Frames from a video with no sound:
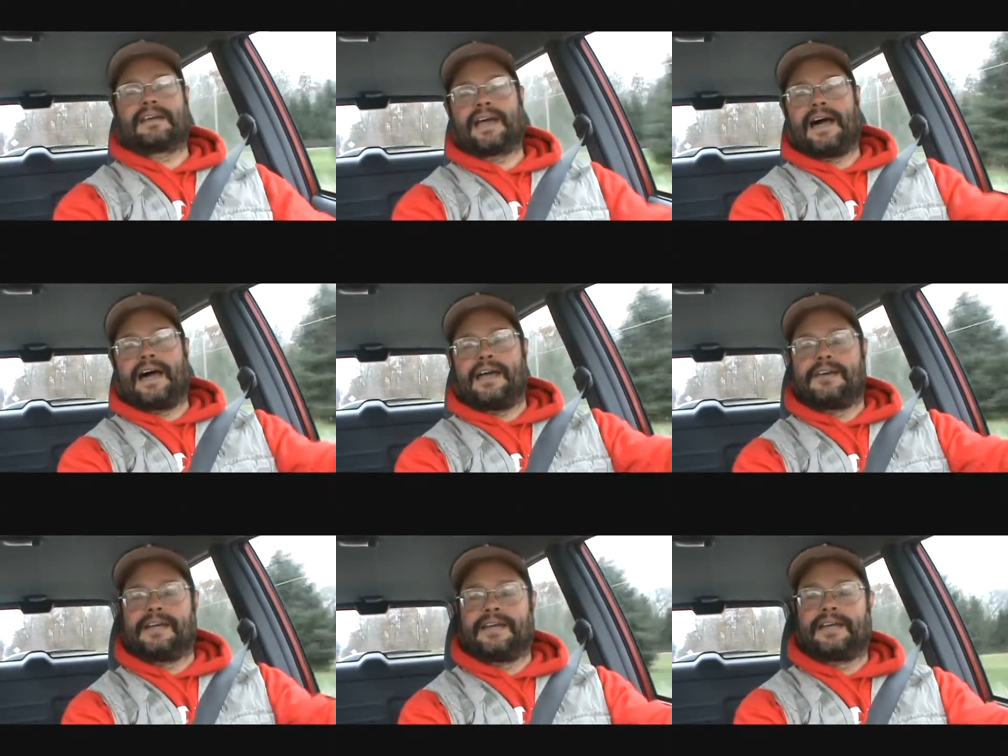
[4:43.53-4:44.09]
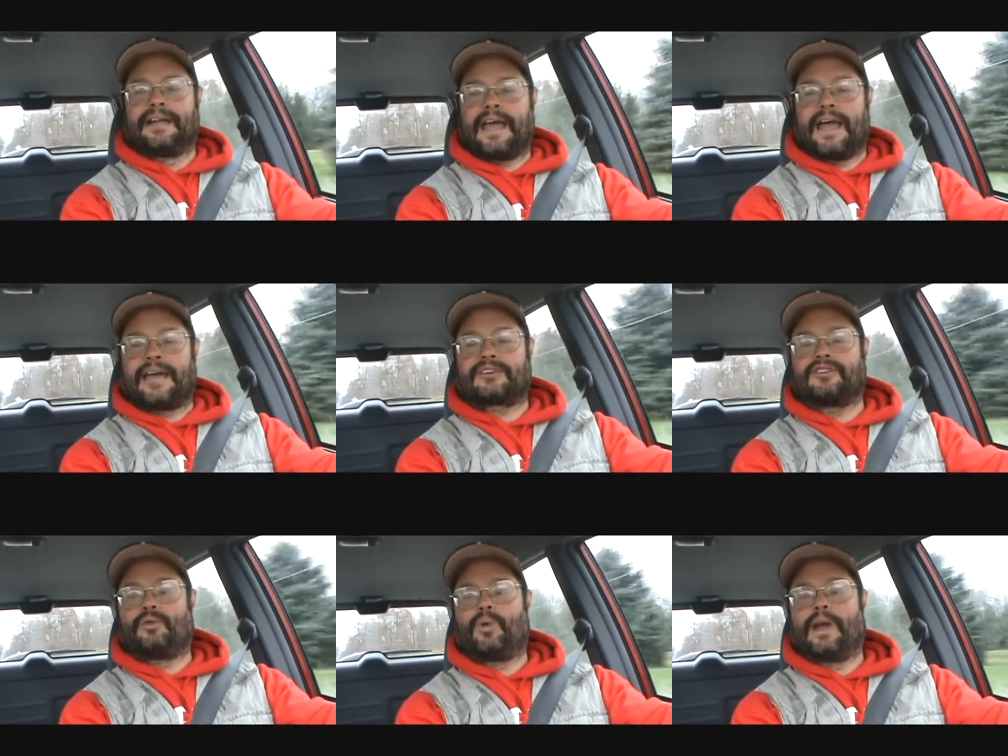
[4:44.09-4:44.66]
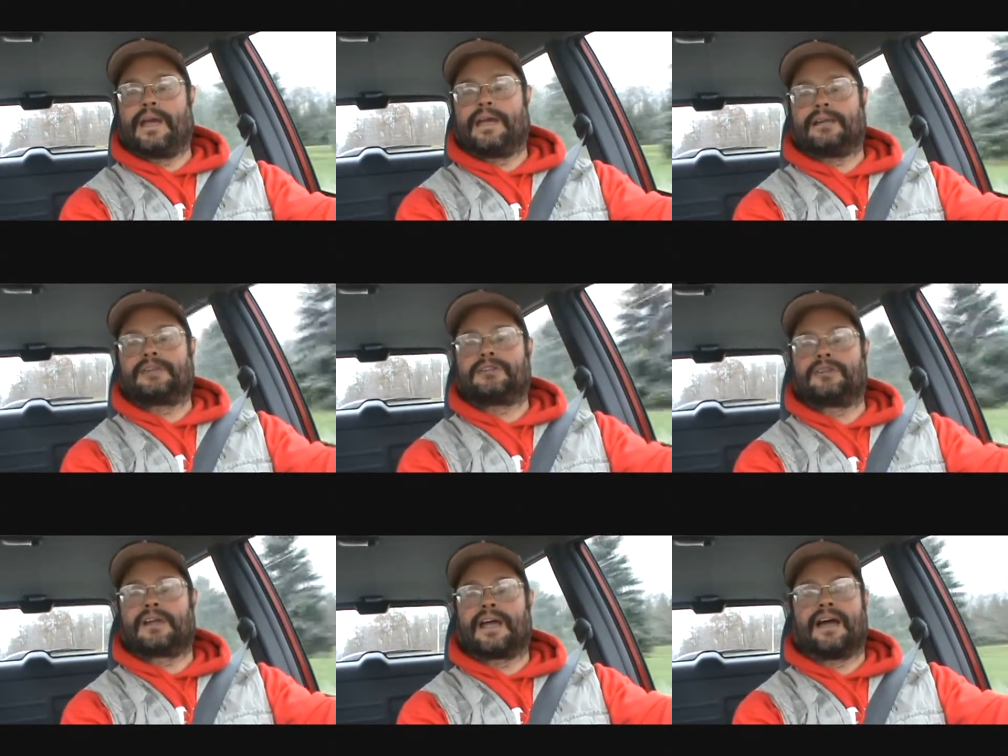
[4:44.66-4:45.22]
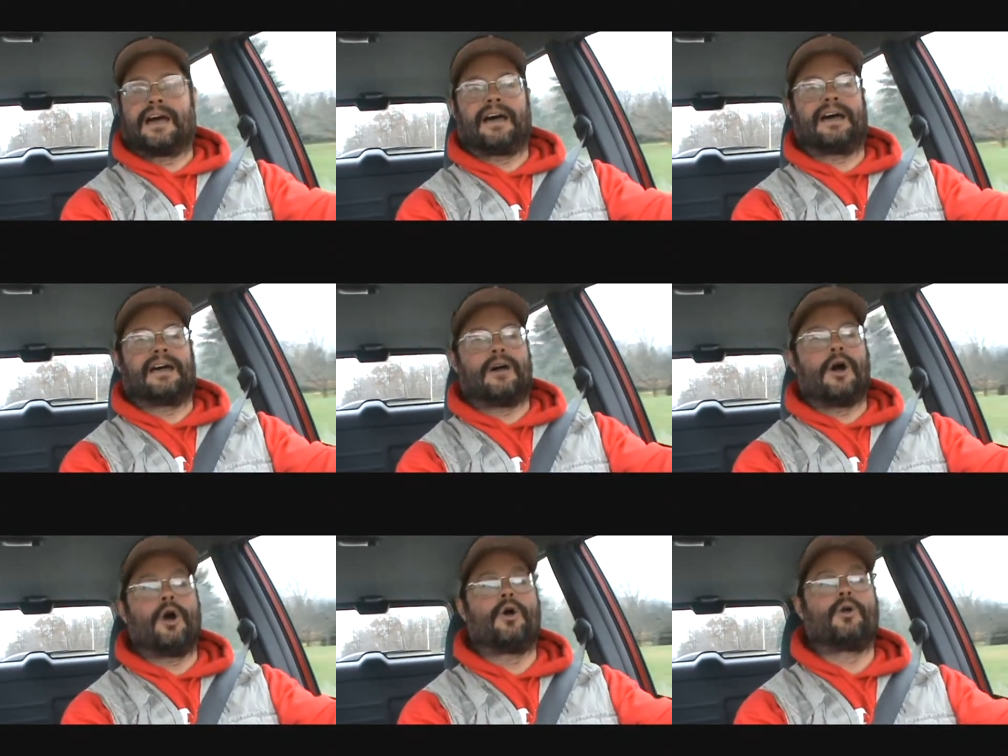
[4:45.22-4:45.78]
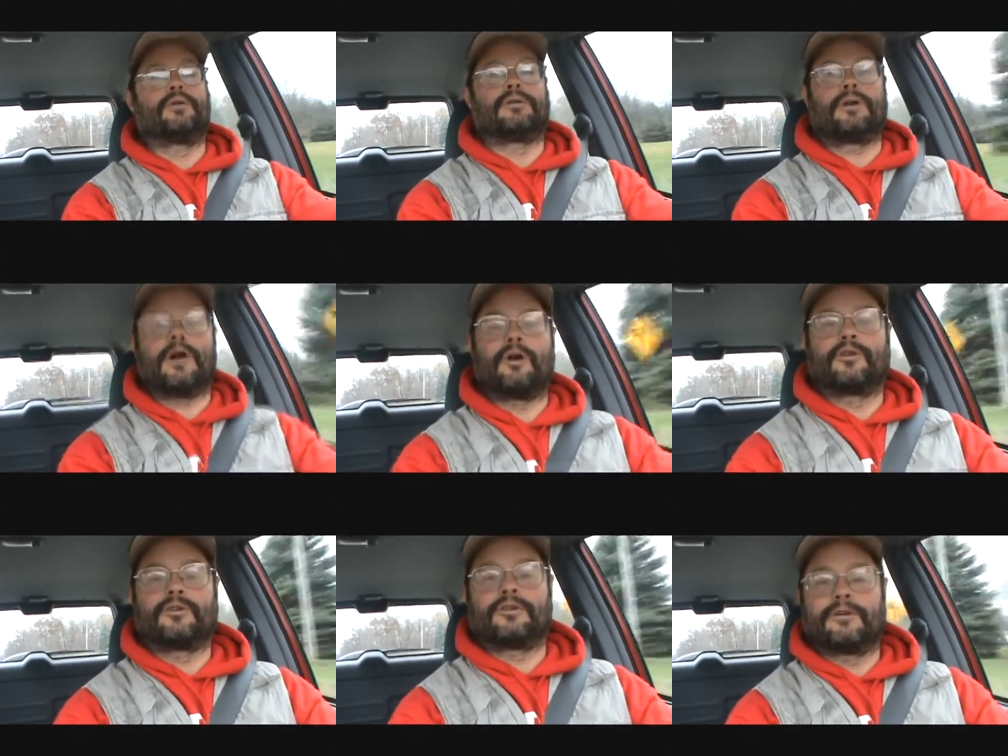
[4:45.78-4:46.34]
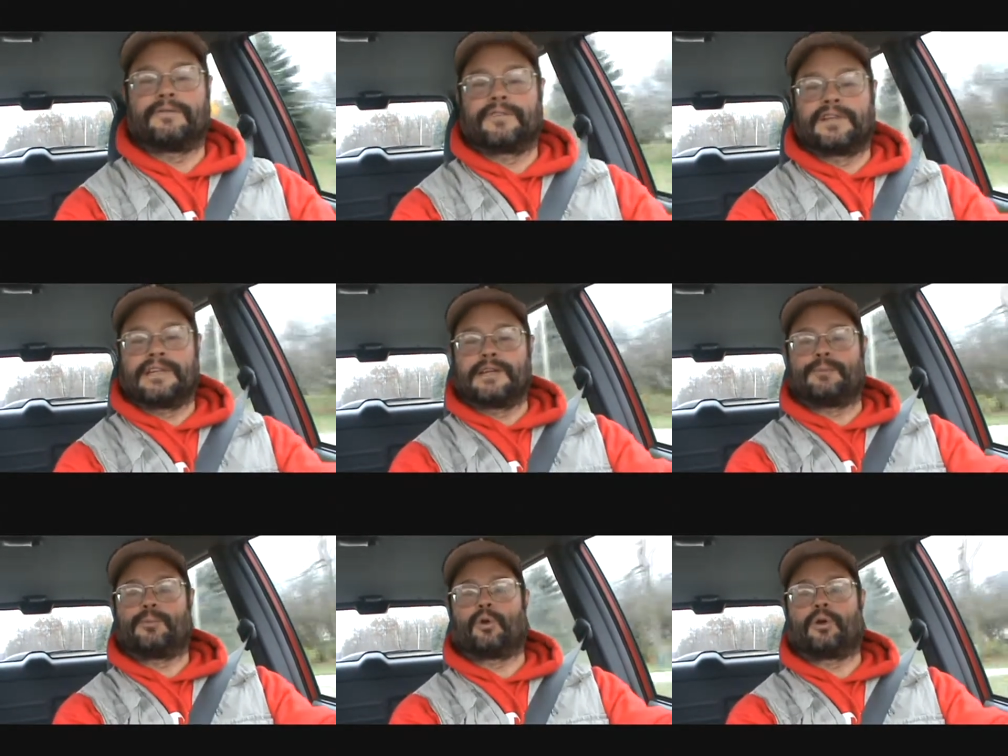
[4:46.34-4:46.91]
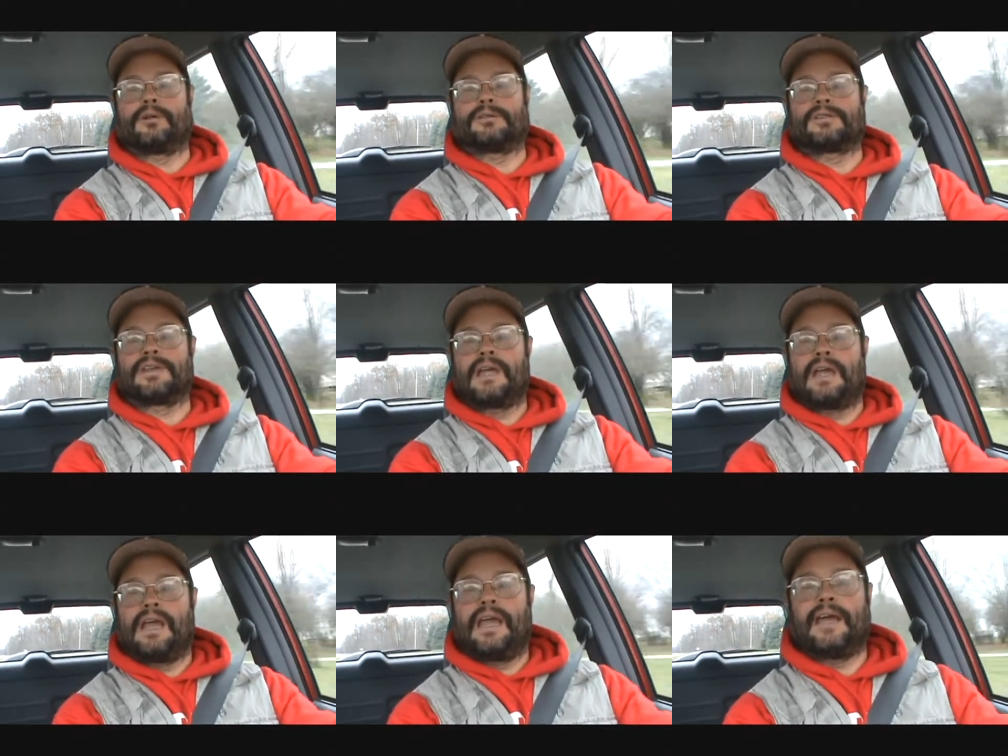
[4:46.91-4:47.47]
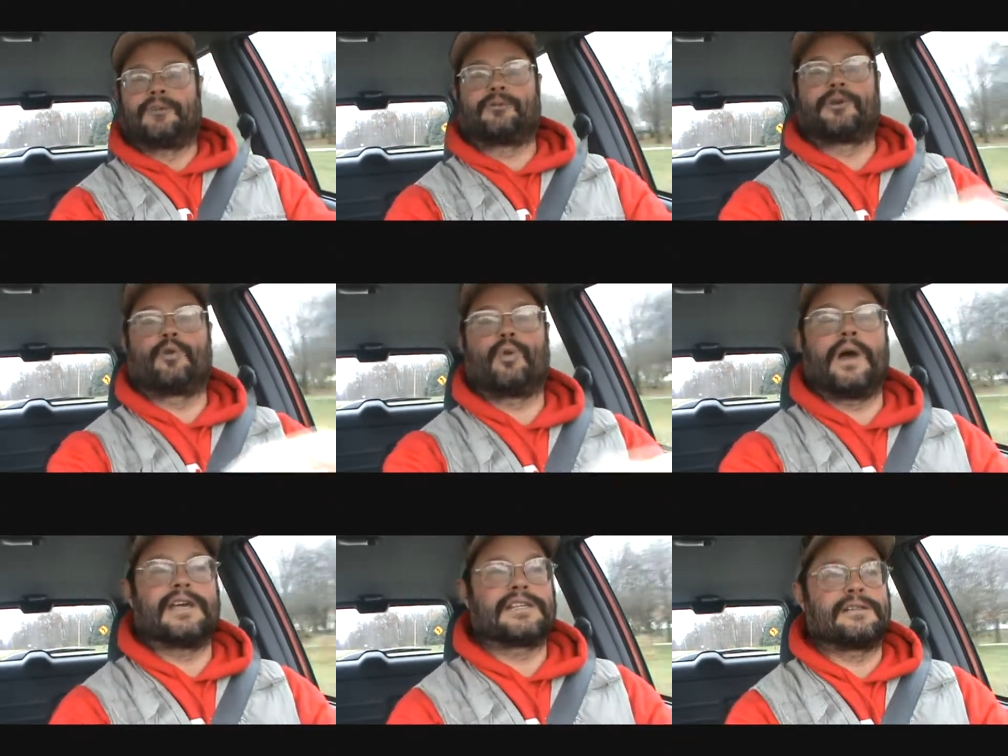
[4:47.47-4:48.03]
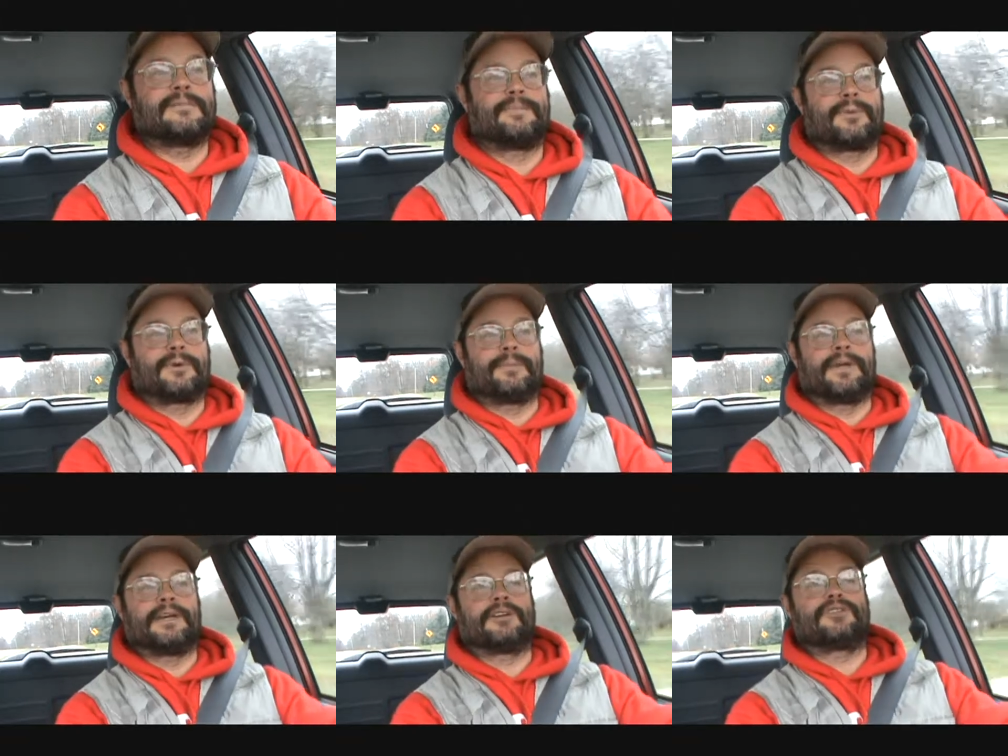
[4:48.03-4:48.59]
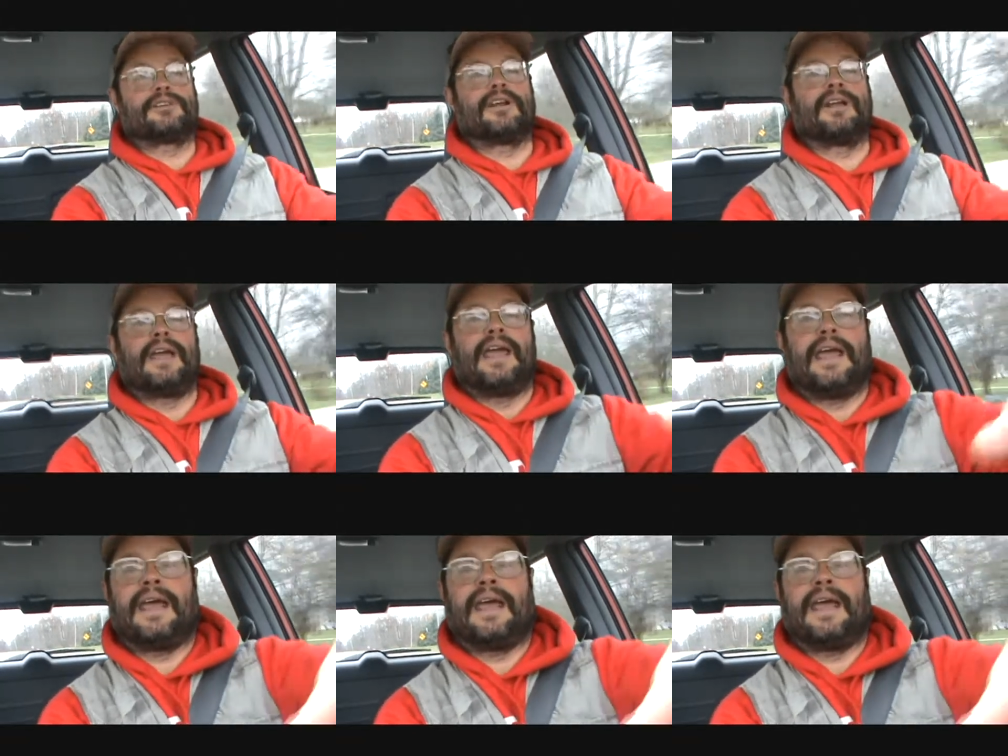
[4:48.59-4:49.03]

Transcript: the guy who hit it actually went to the guy own, owner of Tim Hortons and requested permission.